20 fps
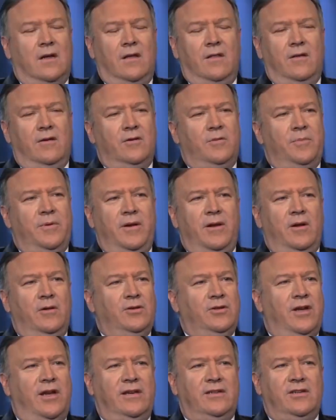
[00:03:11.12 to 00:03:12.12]
There's been no
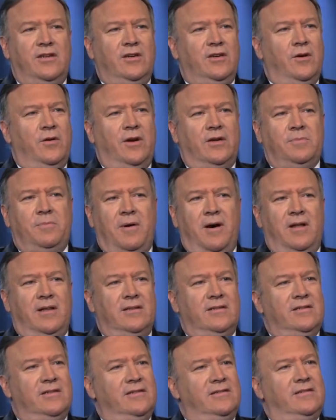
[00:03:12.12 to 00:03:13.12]
change in U.S.
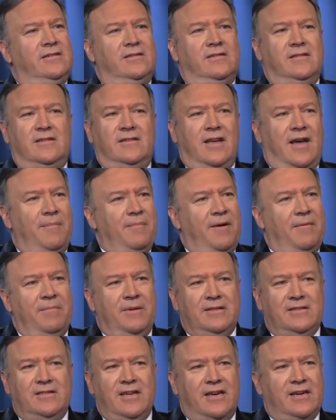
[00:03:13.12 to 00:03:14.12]
policy since the time I've
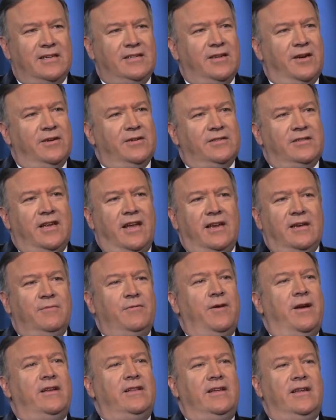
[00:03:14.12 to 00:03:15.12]
been Secretary of State, and
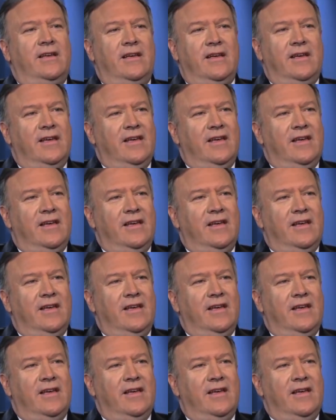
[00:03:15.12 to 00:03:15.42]
frankly,